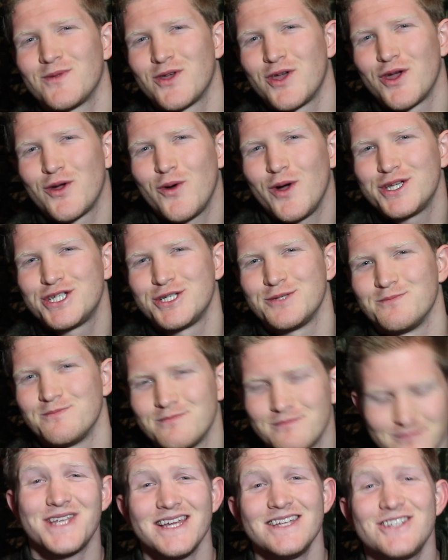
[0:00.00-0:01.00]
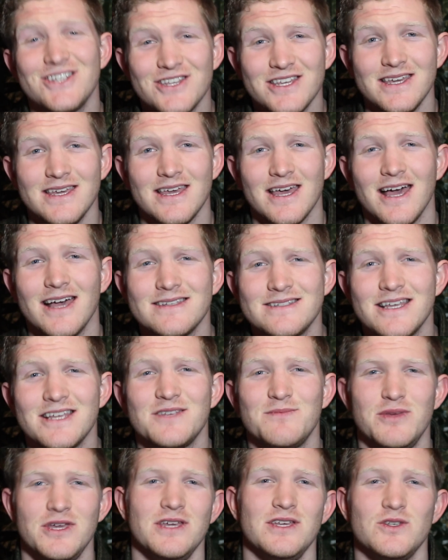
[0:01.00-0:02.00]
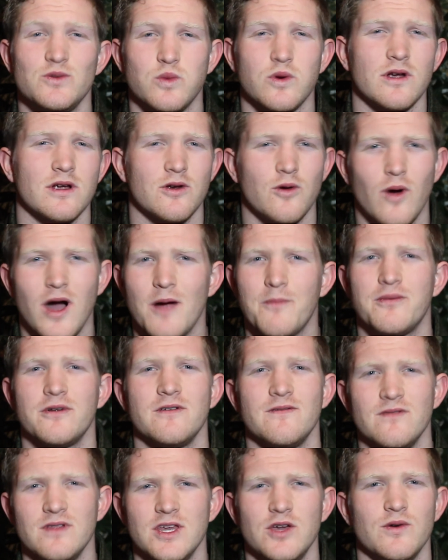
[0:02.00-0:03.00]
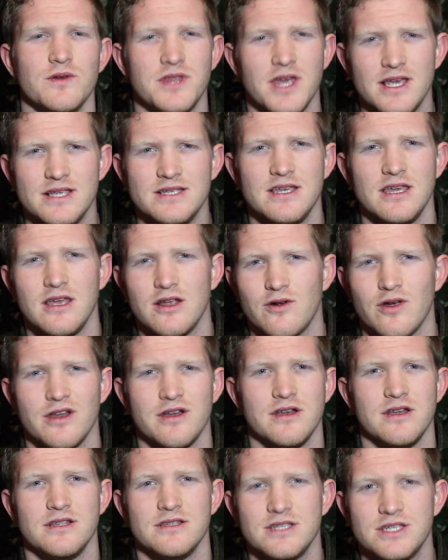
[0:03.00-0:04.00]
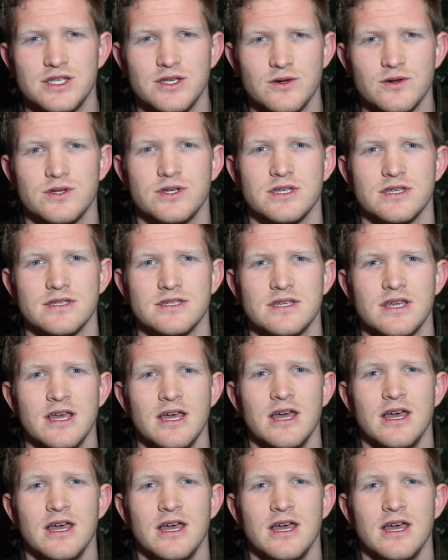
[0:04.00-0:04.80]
Good question. Essentially, SSPs work cooperatively with AZA-accredited institutions,